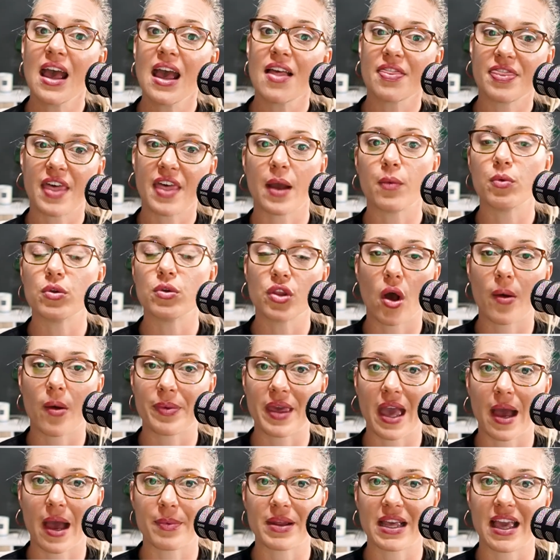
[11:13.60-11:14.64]
they will not be
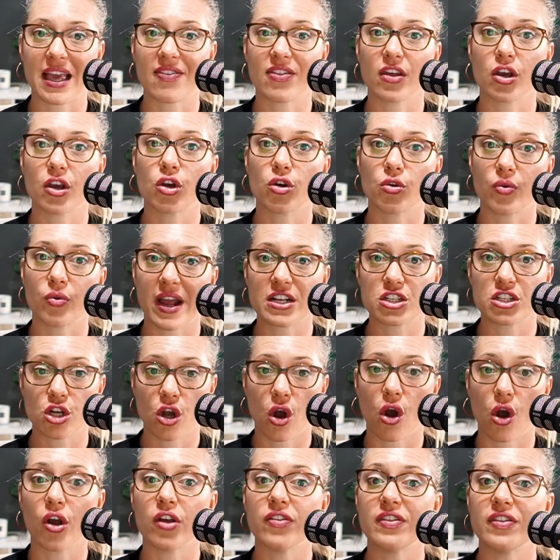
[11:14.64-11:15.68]
able to get the correct
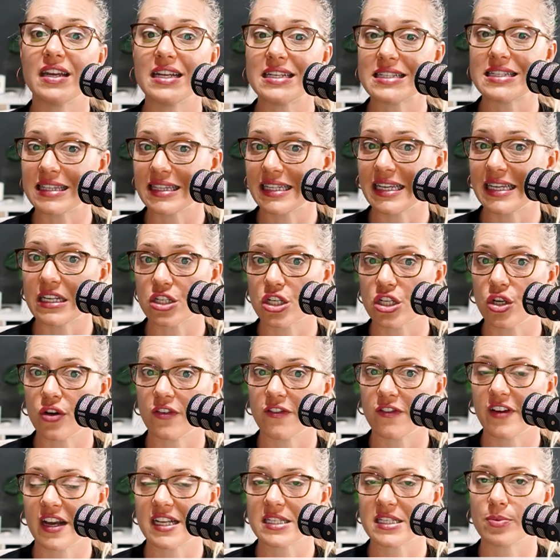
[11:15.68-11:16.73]
code that is linked to your
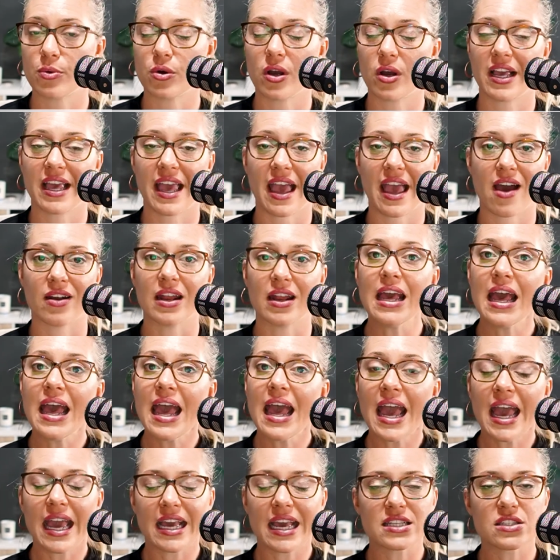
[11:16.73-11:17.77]
Facebook account.
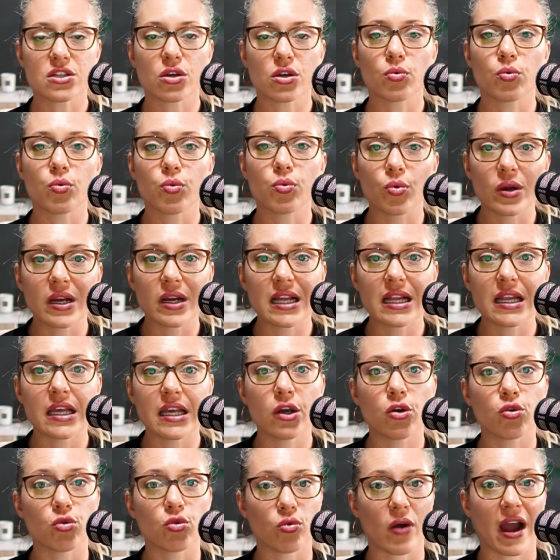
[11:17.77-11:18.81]
It's a really
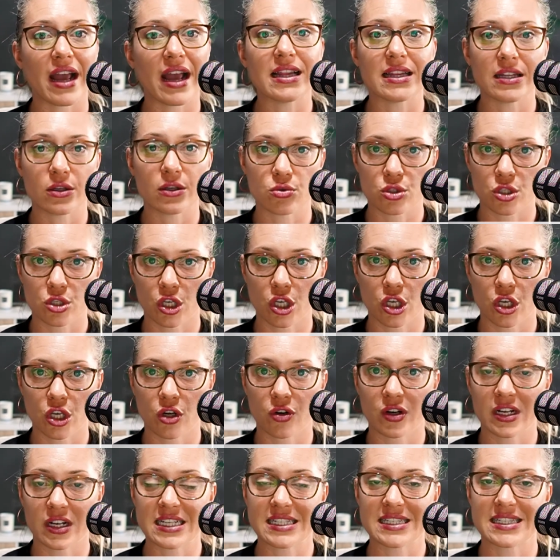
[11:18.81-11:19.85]
great little
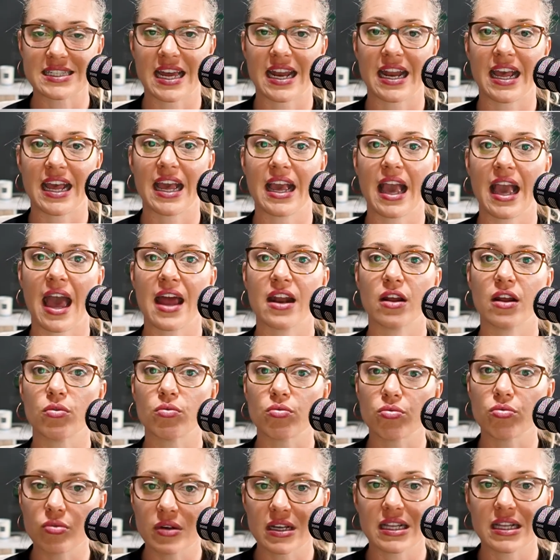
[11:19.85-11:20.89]
security setting, and it
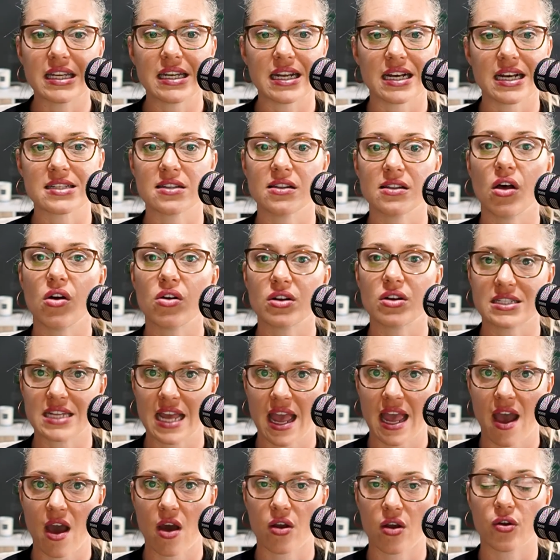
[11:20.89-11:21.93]
really does lock
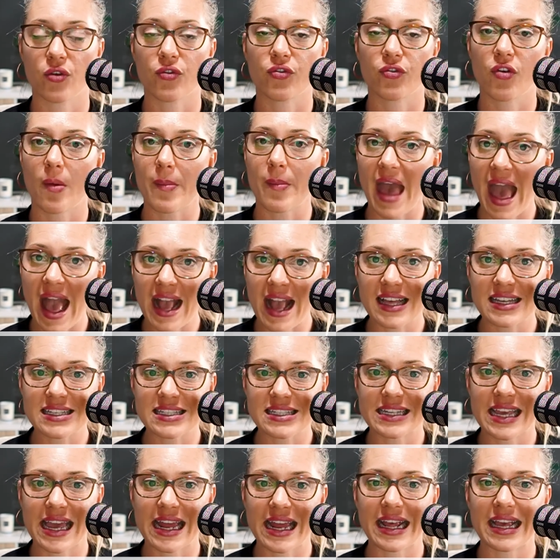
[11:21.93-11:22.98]
down from hackers
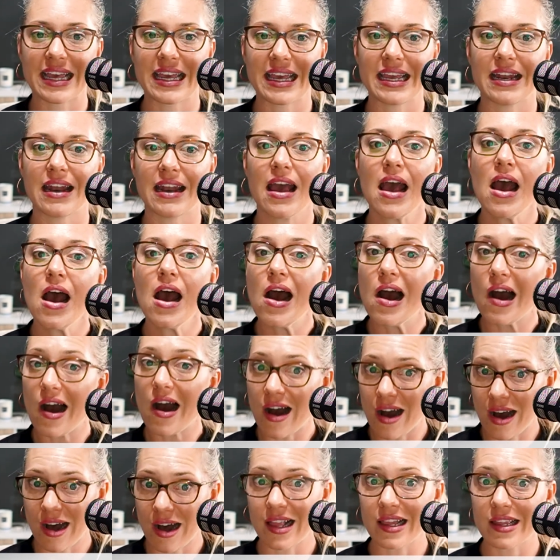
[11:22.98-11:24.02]
getting in.
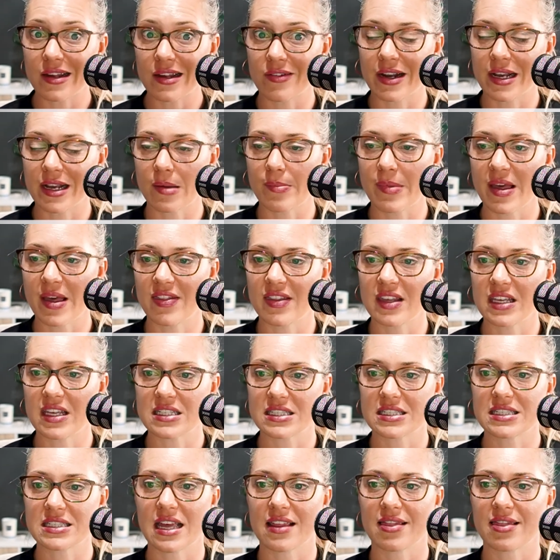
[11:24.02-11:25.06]
Highly recommend that you
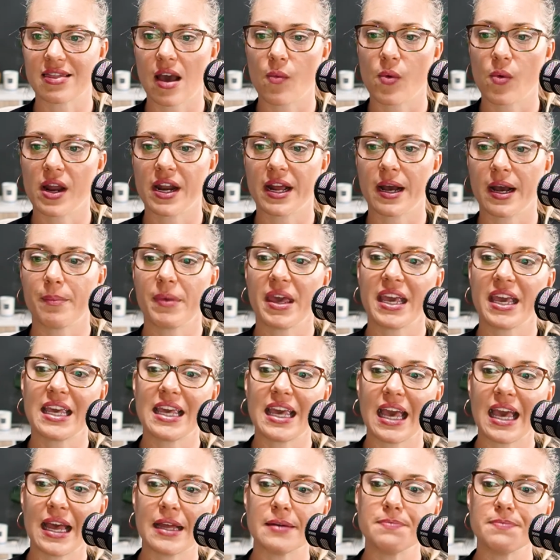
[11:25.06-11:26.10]
set that one up.
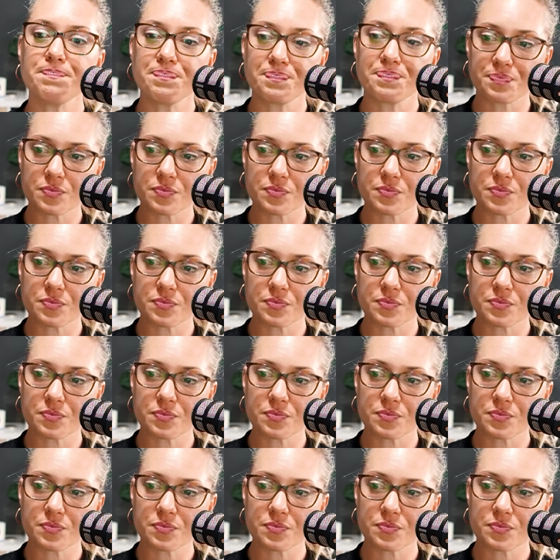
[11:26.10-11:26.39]
Again,